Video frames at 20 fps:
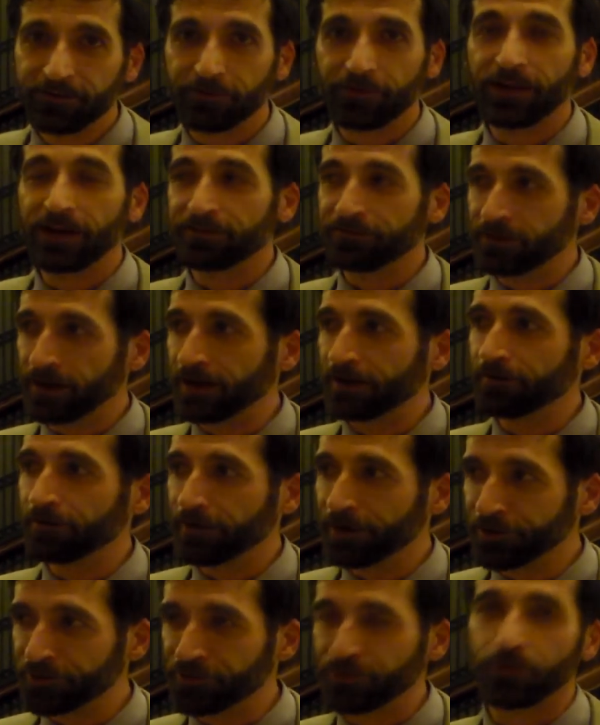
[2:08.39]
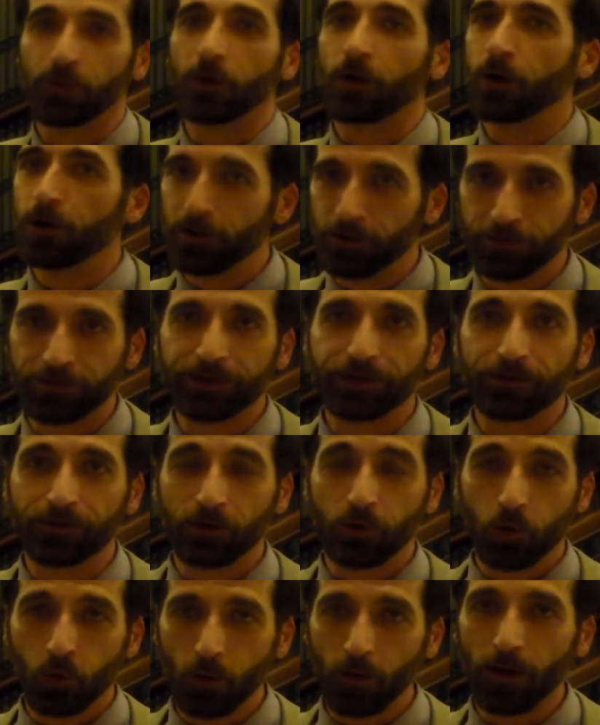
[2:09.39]
for that violation or hauled
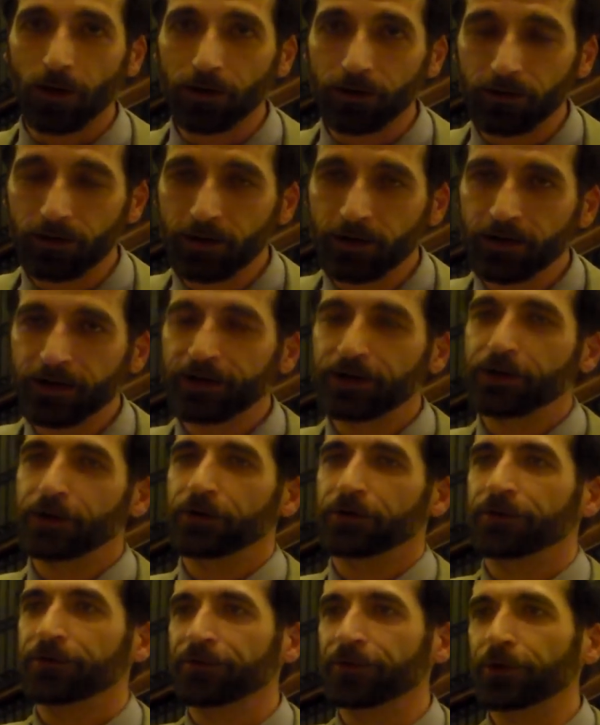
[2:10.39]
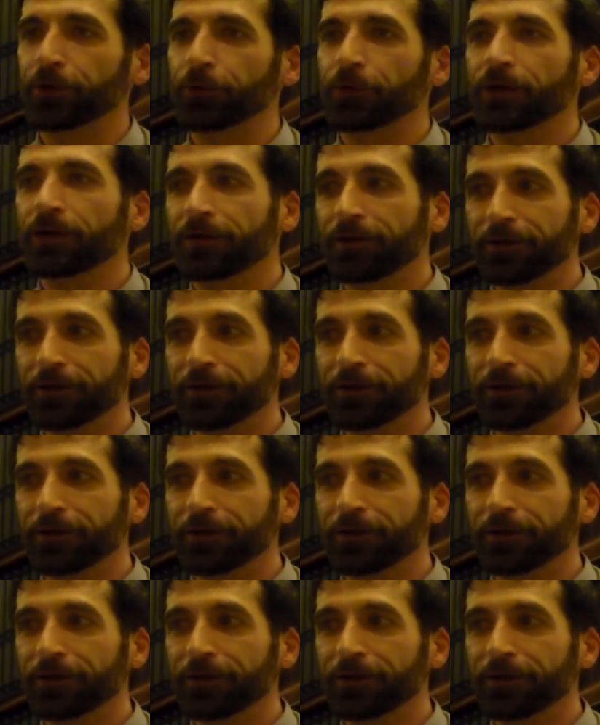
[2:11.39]
into court. So